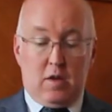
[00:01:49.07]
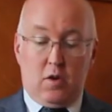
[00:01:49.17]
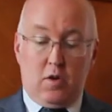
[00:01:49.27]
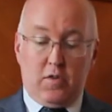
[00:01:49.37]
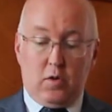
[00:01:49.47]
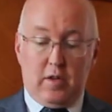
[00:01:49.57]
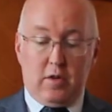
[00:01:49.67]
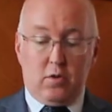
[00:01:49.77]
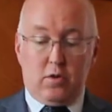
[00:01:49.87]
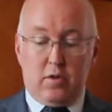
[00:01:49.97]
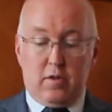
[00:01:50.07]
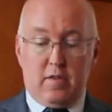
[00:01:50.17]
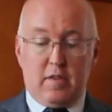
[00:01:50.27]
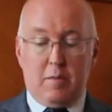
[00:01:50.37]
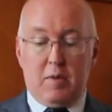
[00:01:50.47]
Also, legal
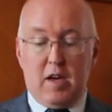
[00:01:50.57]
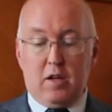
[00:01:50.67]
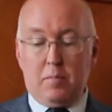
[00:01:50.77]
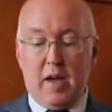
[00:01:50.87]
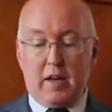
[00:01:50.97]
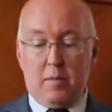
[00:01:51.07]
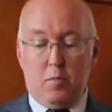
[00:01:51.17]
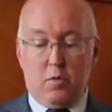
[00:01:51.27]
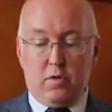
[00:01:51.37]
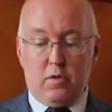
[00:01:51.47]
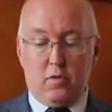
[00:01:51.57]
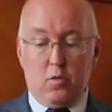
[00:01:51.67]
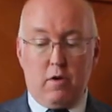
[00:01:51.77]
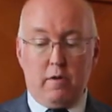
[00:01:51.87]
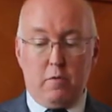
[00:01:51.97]
goods can be held back at borders
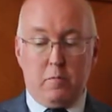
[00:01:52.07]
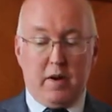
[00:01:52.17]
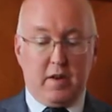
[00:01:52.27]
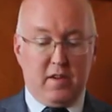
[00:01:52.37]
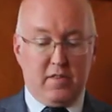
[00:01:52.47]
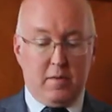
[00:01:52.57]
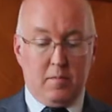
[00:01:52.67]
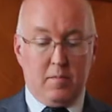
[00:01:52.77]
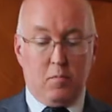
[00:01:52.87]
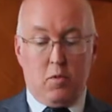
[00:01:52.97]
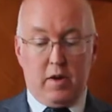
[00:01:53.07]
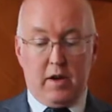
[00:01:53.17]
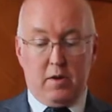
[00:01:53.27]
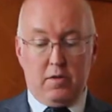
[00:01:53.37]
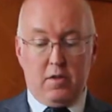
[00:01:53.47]
or en route by customs, port
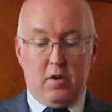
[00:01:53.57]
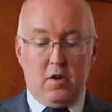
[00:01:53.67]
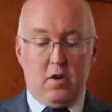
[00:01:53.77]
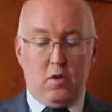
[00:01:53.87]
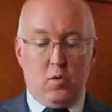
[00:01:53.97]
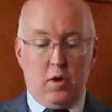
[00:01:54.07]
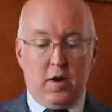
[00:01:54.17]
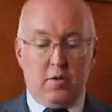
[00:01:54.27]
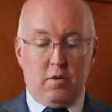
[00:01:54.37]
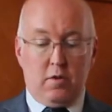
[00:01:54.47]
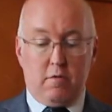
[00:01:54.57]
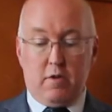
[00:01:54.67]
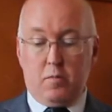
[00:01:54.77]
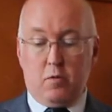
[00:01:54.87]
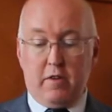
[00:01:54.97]
health, or other
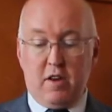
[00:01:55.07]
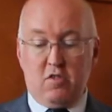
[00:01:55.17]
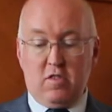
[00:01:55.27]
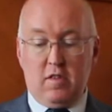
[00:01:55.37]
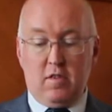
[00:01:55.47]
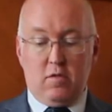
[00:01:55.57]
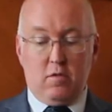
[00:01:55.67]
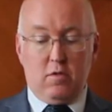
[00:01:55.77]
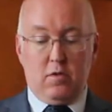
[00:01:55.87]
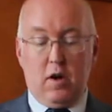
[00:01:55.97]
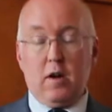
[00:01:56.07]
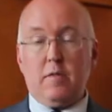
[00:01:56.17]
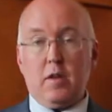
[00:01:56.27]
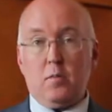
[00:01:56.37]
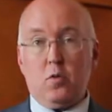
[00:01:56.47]
cross-border agencies due to
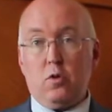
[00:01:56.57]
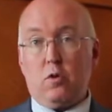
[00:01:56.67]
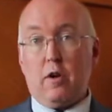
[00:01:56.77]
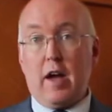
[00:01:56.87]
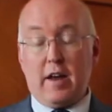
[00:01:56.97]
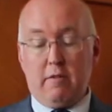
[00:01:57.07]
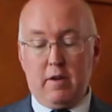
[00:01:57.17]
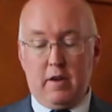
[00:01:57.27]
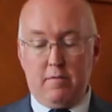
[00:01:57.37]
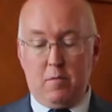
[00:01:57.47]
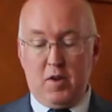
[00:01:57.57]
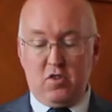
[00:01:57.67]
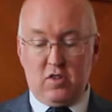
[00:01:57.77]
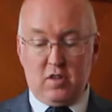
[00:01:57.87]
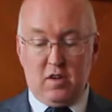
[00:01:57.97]
unavailable or accurate
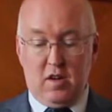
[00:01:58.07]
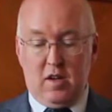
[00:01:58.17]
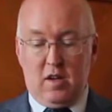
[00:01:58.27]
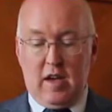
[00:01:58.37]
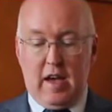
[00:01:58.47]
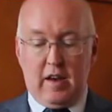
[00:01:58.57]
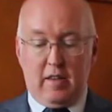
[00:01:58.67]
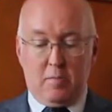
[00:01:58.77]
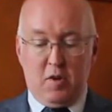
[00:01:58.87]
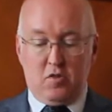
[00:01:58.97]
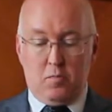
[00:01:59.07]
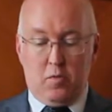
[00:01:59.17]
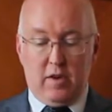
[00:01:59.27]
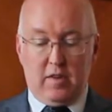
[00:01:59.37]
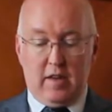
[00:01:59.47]
information at inspection
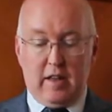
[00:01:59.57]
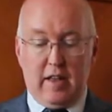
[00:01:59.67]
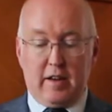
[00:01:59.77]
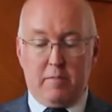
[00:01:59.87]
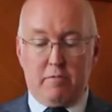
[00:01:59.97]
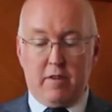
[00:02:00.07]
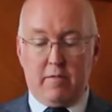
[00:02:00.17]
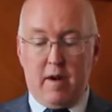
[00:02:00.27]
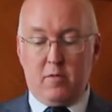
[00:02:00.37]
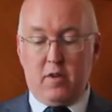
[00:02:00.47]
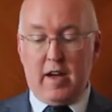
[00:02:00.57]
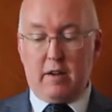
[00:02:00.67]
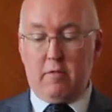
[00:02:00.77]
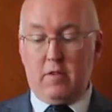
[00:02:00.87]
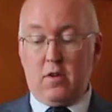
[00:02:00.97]
points and lack of pre-arrival
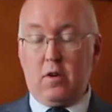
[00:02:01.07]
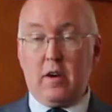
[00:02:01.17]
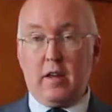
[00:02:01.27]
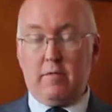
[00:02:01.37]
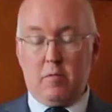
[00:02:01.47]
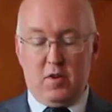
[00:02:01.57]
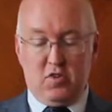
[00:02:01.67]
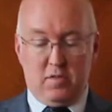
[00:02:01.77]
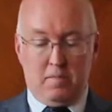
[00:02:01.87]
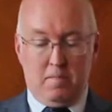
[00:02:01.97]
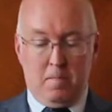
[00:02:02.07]
accurate targeting information.